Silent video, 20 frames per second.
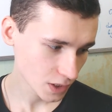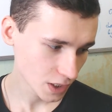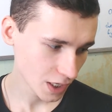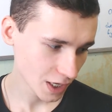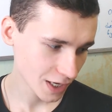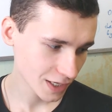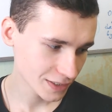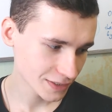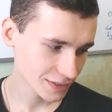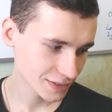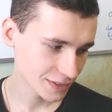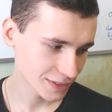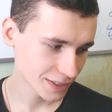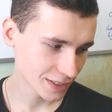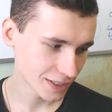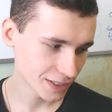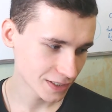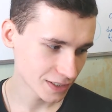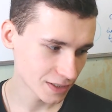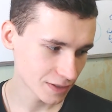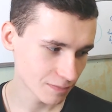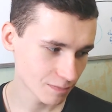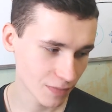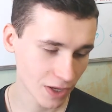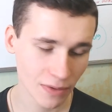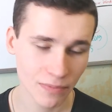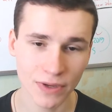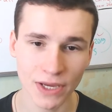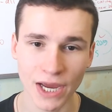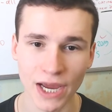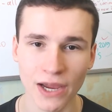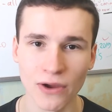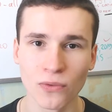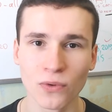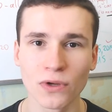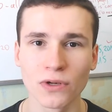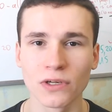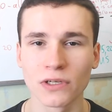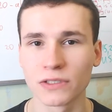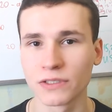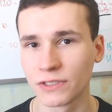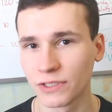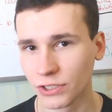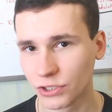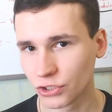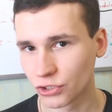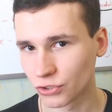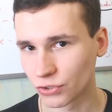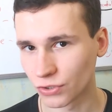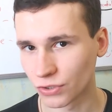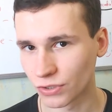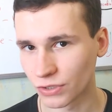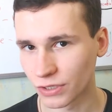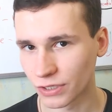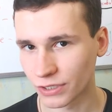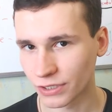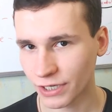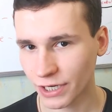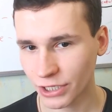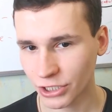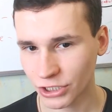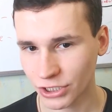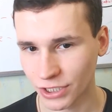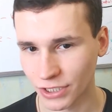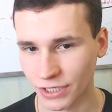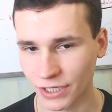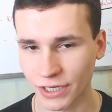And uh, maybe I will teach you Russian.